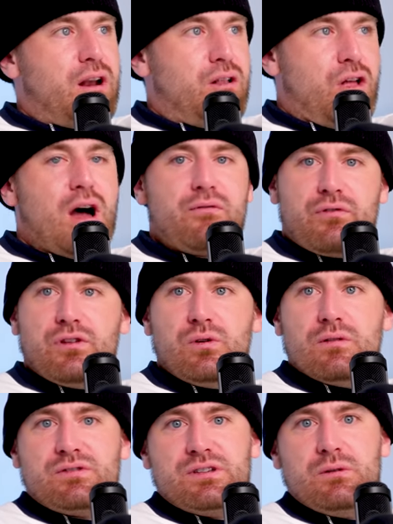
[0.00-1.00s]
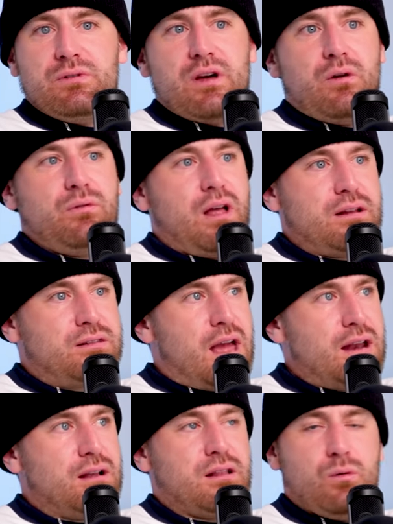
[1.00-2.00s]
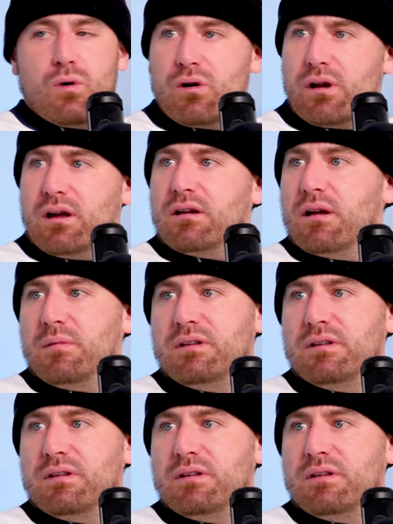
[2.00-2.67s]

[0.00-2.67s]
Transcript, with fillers: I've done a lot for the UFC without like technically working.